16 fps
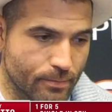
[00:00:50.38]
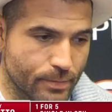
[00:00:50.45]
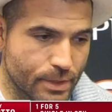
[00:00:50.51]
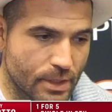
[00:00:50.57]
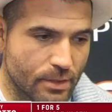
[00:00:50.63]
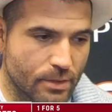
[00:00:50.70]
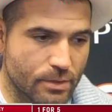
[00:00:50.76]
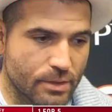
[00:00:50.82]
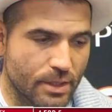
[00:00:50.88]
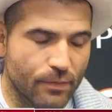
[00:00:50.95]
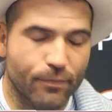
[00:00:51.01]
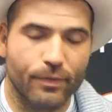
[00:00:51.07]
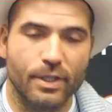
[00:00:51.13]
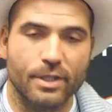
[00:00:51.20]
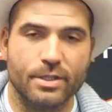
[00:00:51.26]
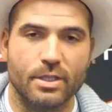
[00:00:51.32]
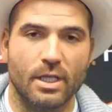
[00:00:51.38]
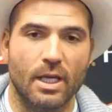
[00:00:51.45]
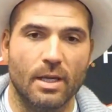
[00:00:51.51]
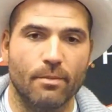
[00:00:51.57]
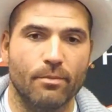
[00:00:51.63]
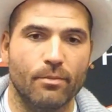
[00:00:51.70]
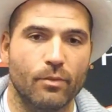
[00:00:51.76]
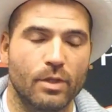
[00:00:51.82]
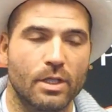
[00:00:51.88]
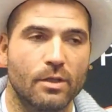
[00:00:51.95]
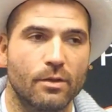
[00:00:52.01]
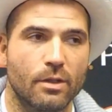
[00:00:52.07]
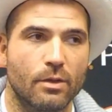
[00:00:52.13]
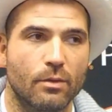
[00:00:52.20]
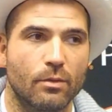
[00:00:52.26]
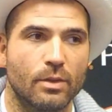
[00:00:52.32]
didn't finish the game. I
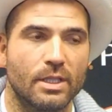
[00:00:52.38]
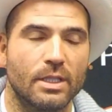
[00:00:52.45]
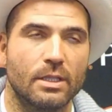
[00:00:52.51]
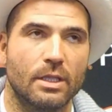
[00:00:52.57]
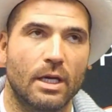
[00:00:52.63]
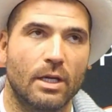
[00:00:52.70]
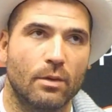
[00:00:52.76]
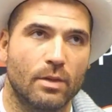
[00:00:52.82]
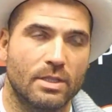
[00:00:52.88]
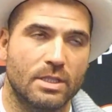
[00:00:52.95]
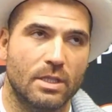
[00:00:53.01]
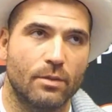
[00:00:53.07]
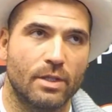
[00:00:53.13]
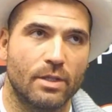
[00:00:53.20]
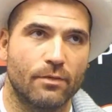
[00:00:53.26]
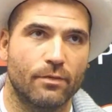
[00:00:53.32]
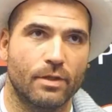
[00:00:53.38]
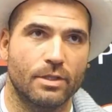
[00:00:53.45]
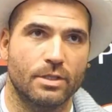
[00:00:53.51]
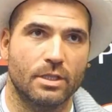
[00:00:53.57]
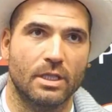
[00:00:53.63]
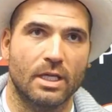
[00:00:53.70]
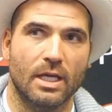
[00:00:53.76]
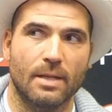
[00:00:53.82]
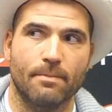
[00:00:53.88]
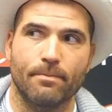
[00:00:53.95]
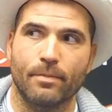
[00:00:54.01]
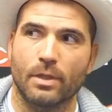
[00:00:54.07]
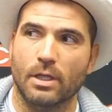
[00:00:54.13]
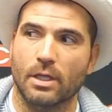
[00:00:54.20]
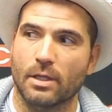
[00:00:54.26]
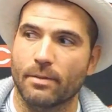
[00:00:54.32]
don't want to say we didn't finish the game.
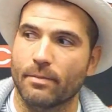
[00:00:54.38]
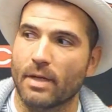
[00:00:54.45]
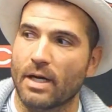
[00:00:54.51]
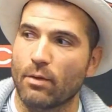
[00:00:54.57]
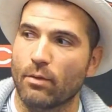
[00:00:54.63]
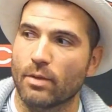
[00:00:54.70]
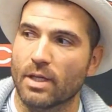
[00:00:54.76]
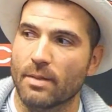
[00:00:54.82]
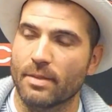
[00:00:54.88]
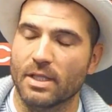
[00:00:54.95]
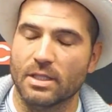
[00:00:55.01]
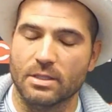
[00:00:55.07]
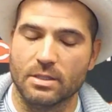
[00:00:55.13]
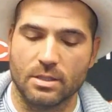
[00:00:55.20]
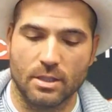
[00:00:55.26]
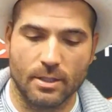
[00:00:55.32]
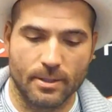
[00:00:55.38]
What I mean is